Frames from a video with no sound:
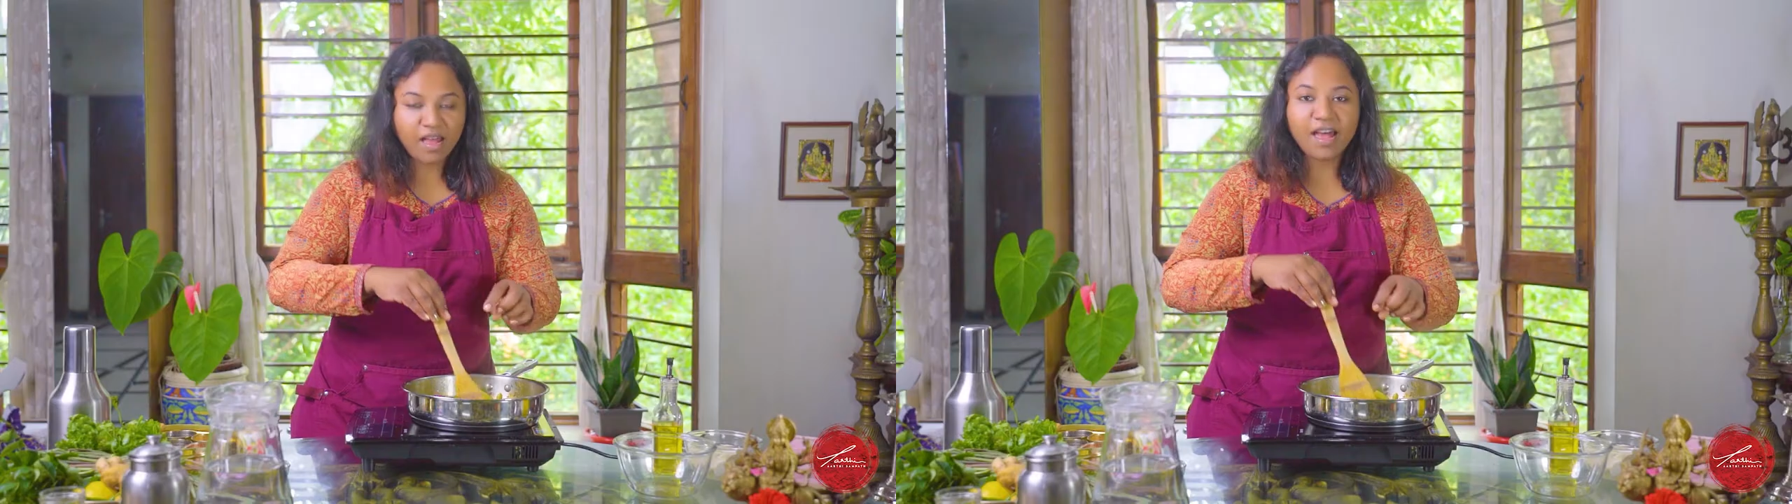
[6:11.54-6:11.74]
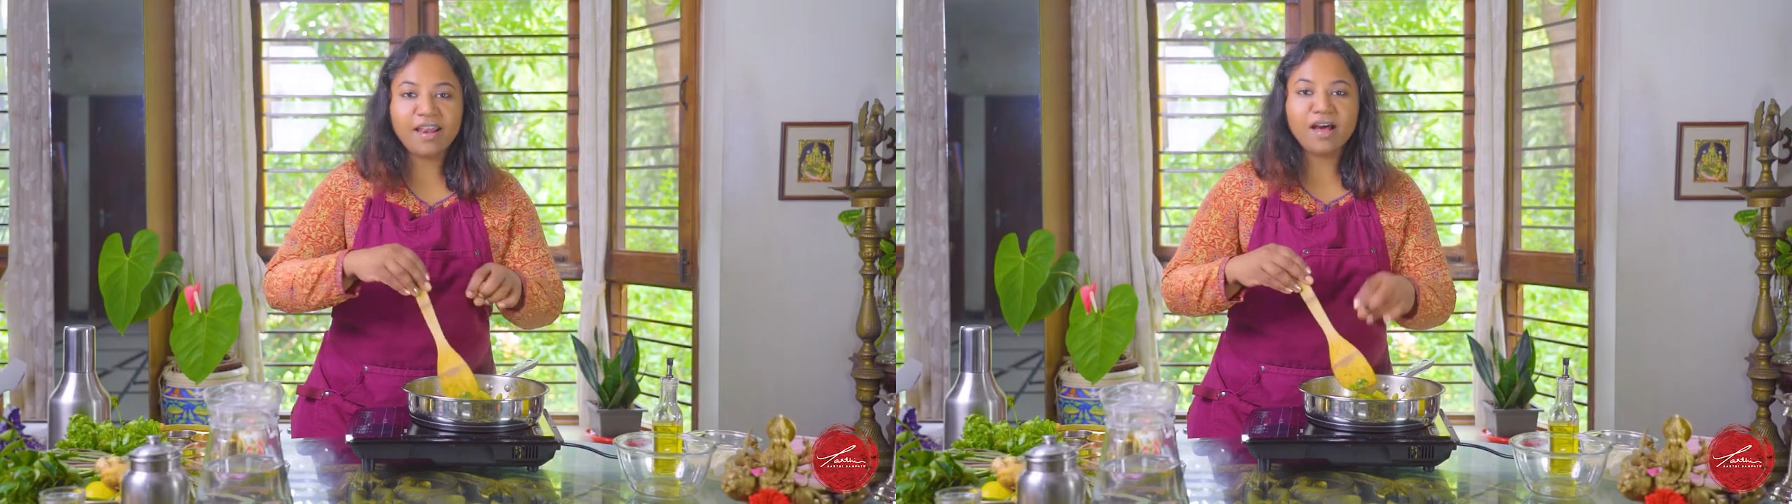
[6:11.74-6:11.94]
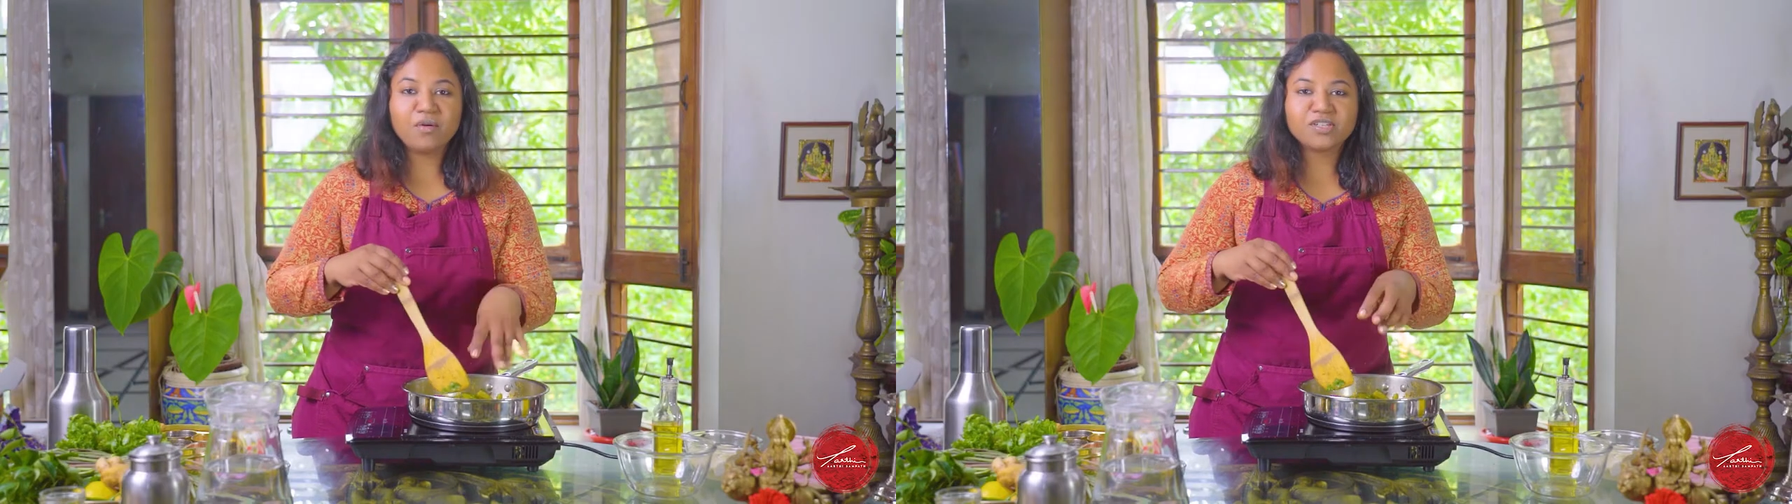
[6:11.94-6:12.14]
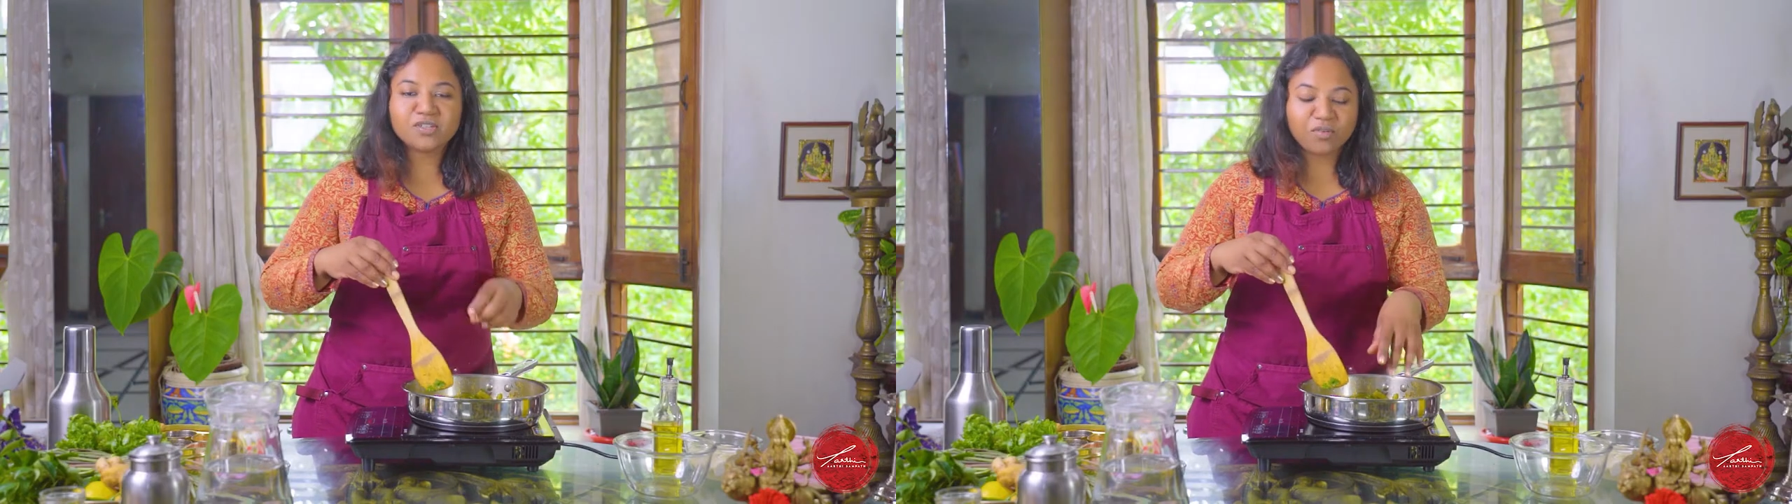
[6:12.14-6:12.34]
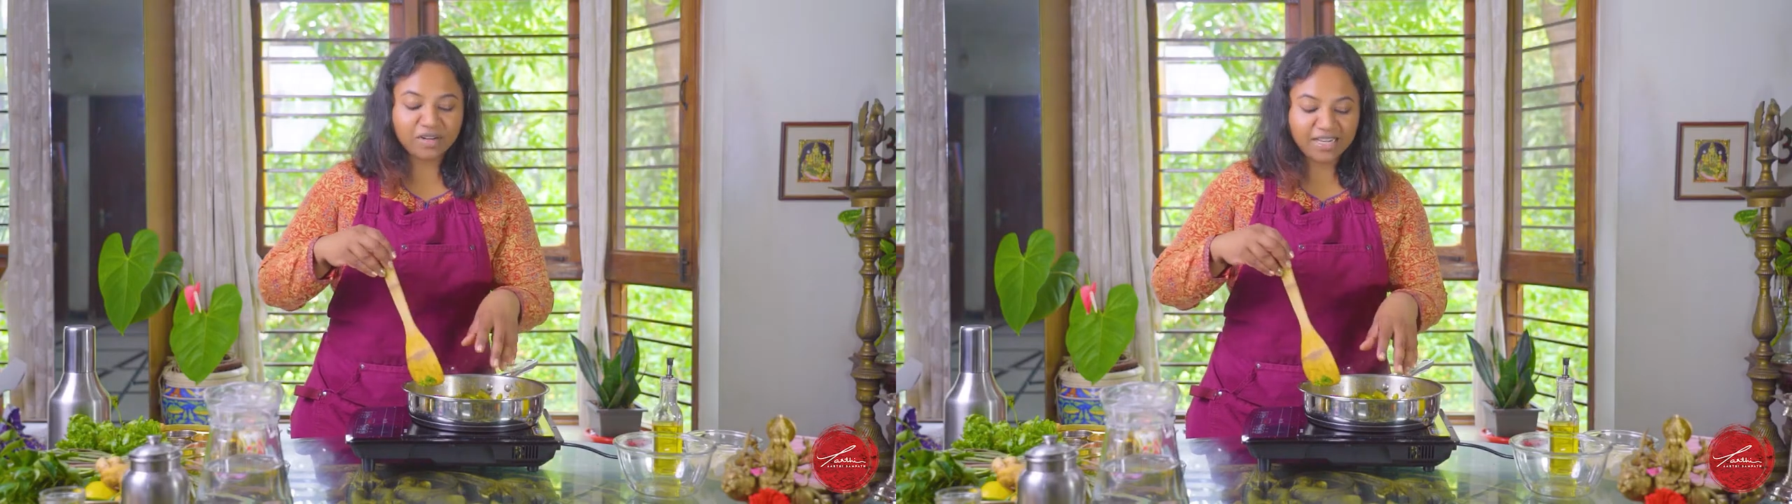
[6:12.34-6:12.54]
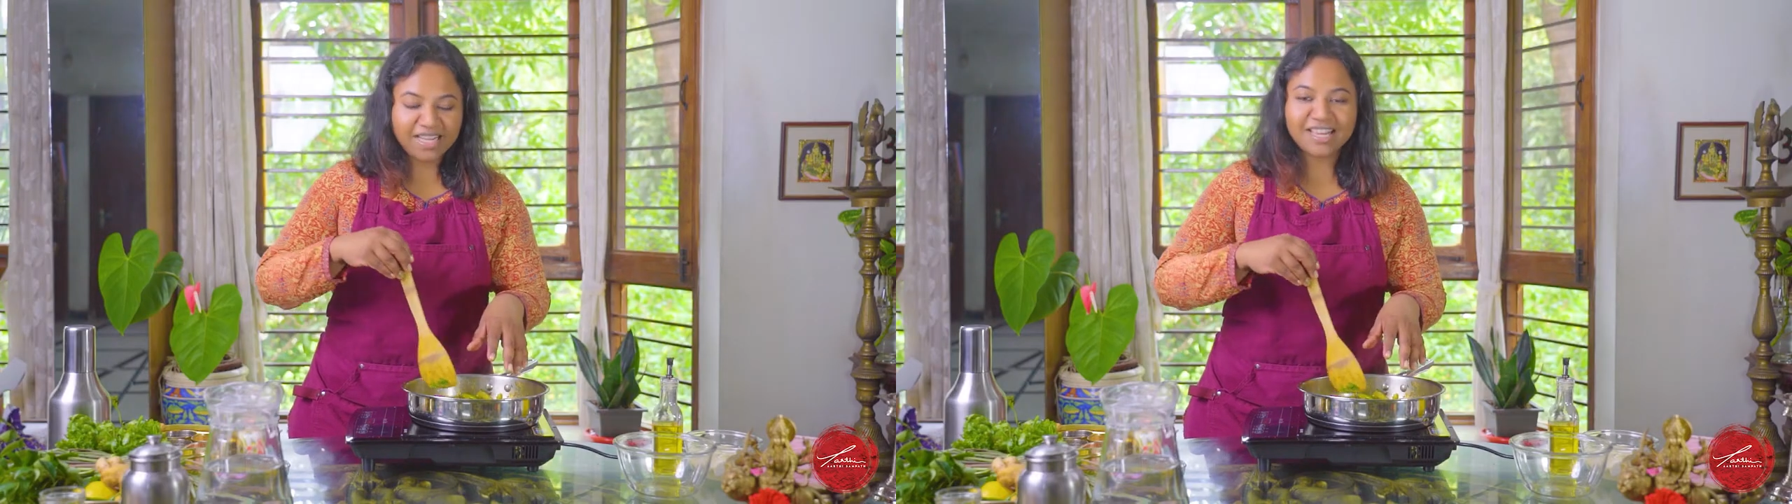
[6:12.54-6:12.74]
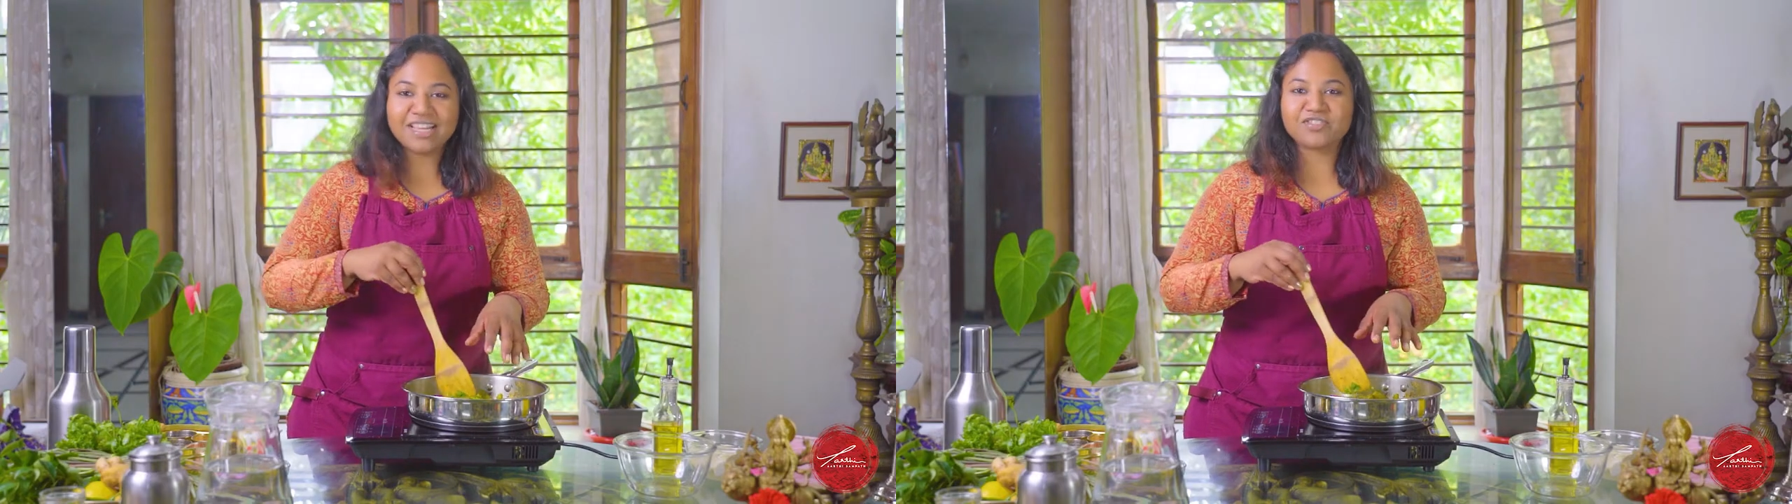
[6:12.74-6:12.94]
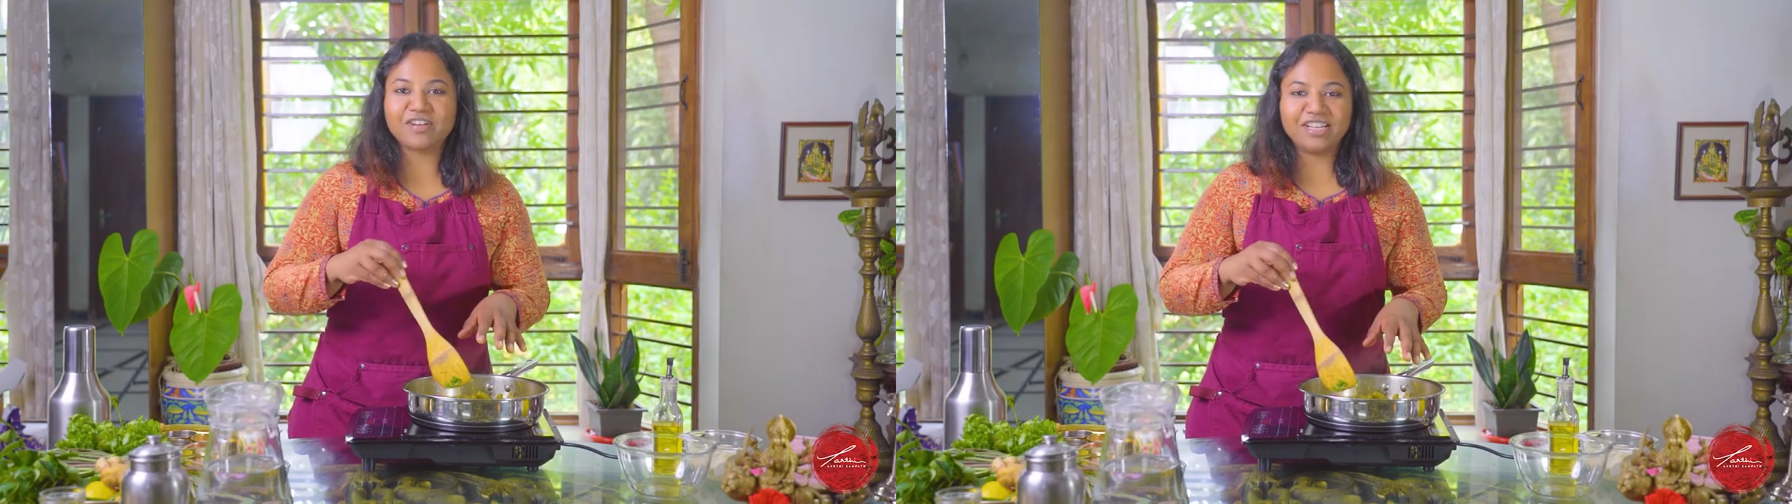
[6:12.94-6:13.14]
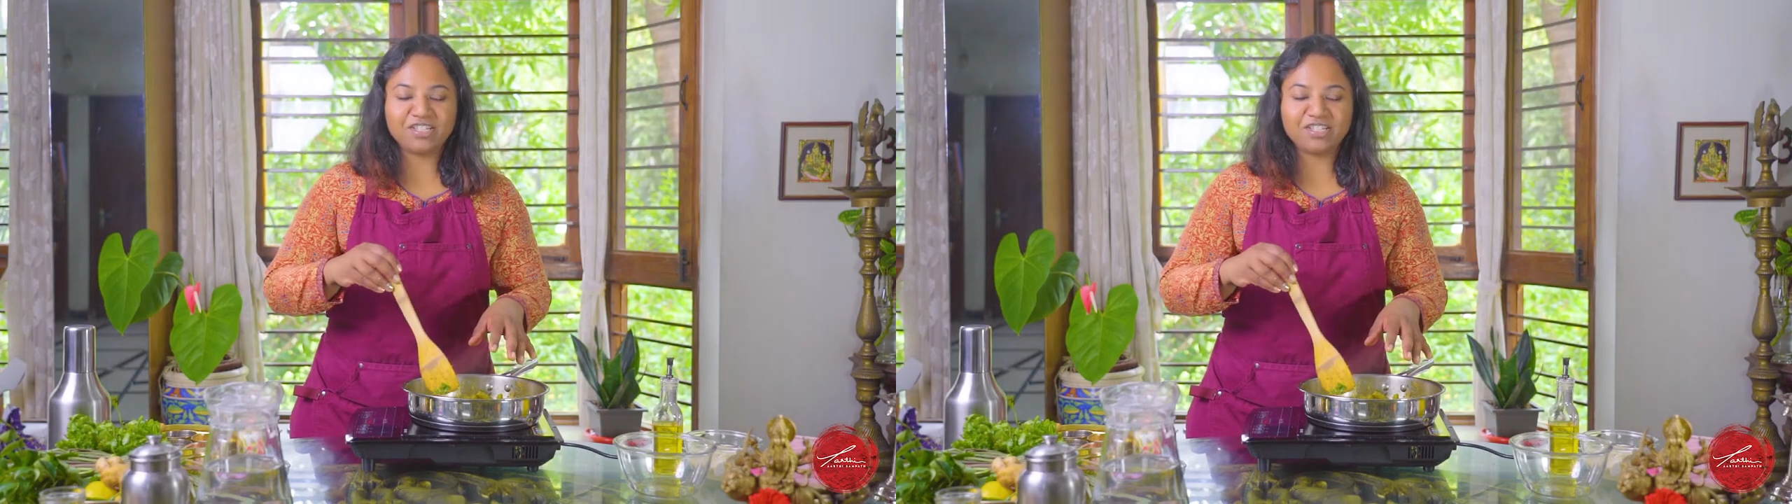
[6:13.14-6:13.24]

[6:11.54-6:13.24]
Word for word: And now our tondli is ready